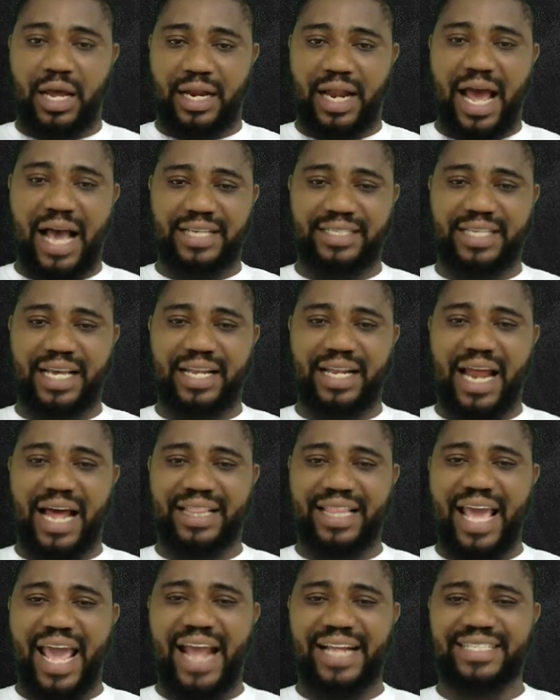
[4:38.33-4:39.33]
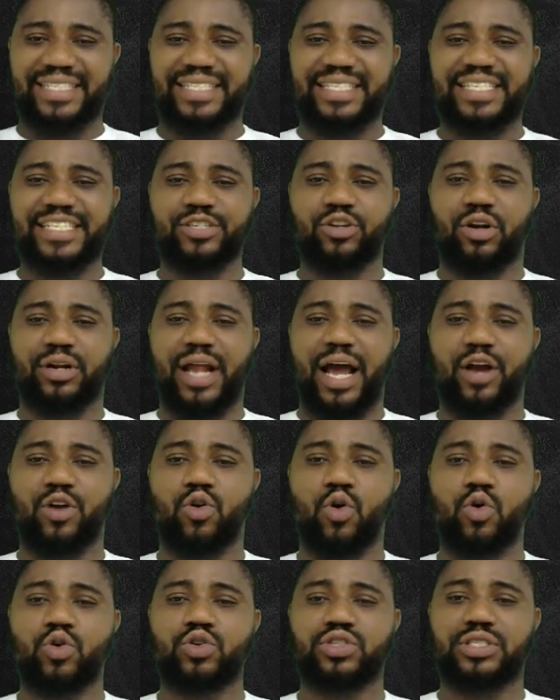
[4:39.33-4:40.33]
Now, I said that ethene
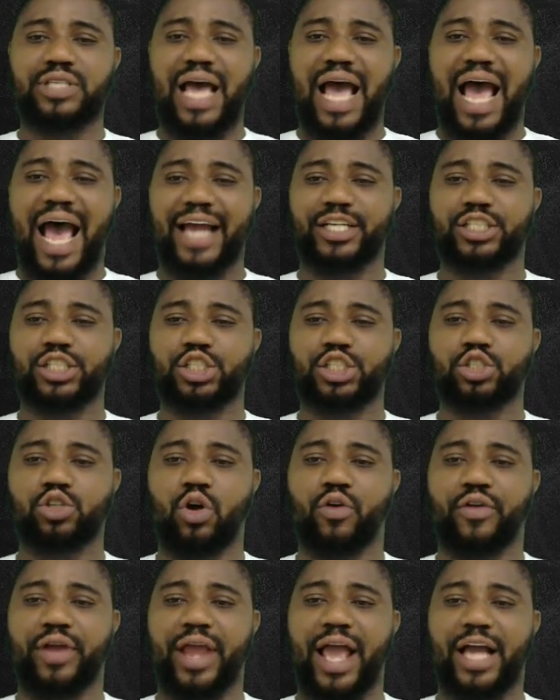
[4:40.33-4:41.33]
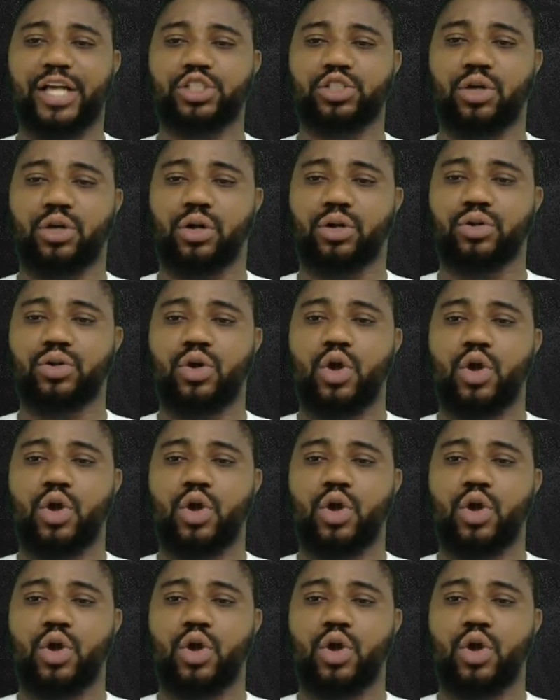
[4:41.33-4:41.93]
undergoes addition reaction